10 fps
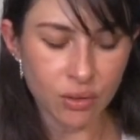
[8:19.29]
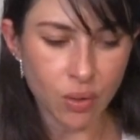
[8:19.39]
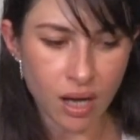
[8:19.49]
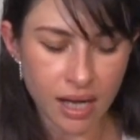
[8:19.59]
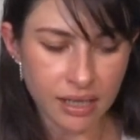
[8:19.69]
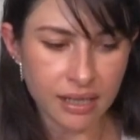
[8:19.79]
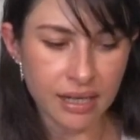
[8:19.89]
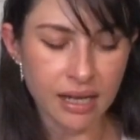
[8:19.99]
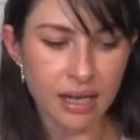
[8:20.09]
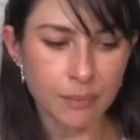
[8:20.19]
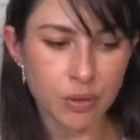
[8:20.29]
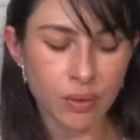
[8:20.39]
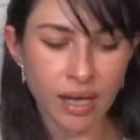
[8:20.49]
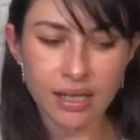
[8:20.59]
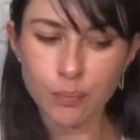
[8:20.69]
you're hardening up, you're
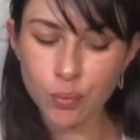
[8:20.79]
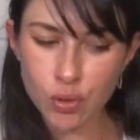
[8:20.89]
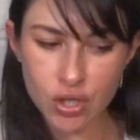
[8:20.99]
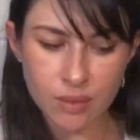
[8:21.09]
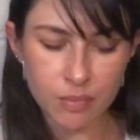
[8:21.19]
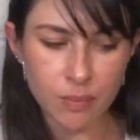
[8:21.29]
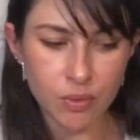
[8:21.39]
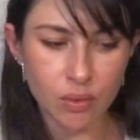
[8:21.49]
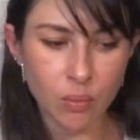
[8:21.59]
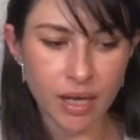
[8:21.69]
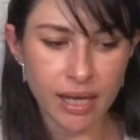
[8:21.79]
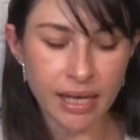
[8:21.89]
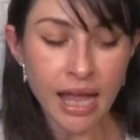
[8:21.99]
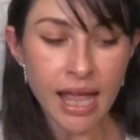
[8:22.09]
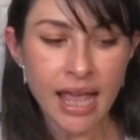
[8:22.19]
kind of pushing people away,